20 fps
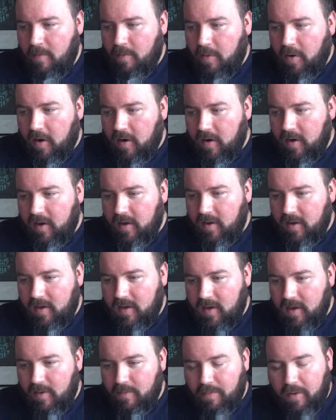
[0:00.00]
But I
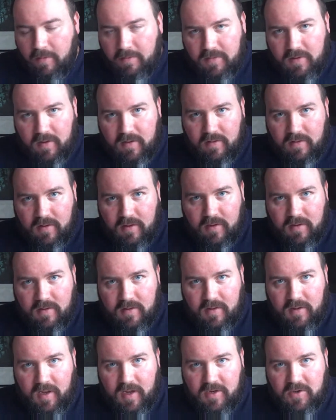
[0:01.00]
kind of bumped into
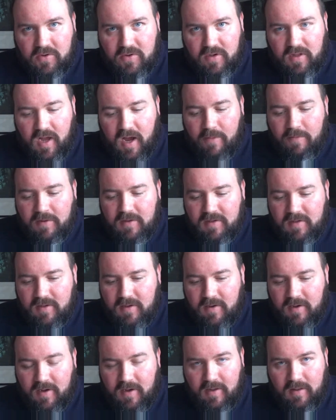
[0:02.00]
Nerdstradamus
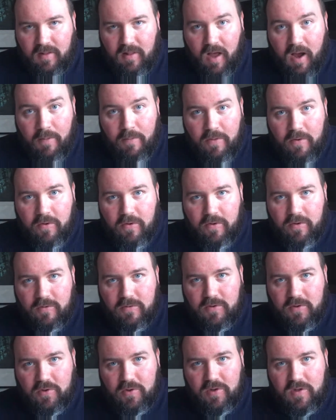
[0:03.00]
and Lambo, who
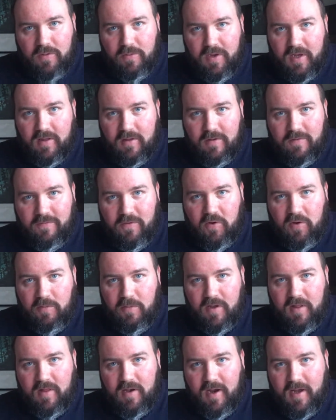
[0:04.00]
was due to be interviewing
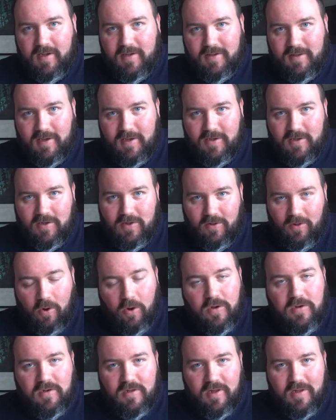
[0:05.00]
me the next day, just
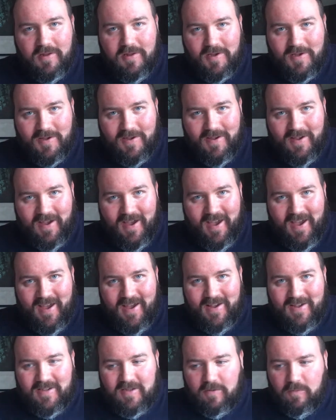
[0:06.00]
launched into
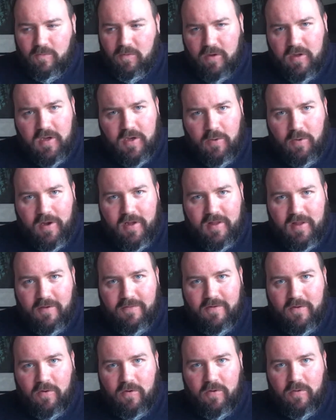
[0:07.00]
some really quite
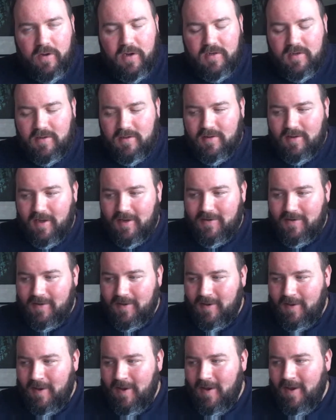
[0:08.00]
difficult questions,
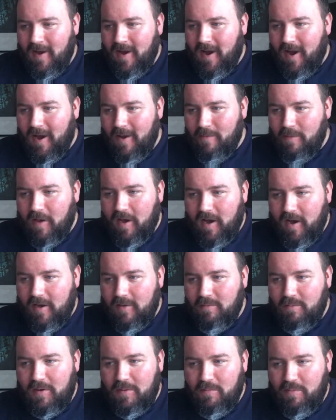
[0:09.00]
actually, that I
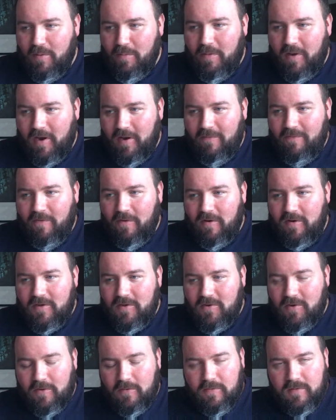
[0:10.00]
hadn't been prepared for.
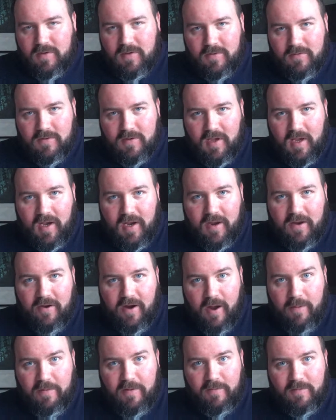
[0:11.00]
So I was kind of
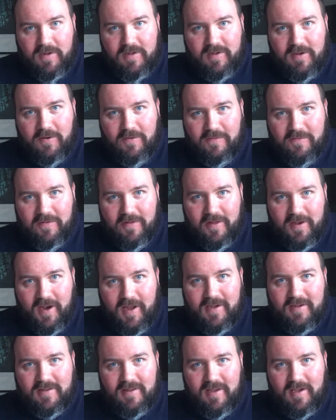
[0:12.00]
crapping myself for the
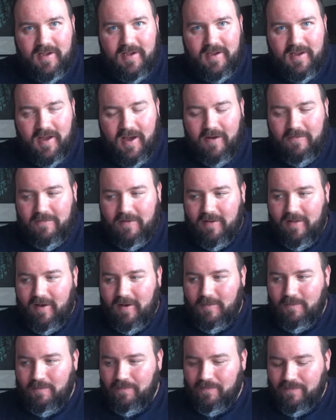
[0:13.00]
next day after
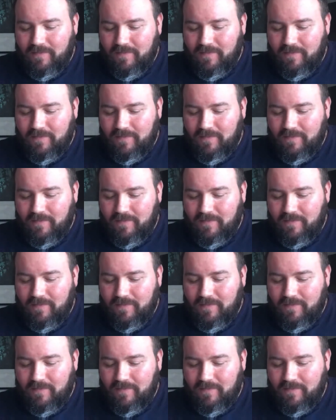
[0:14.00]
that.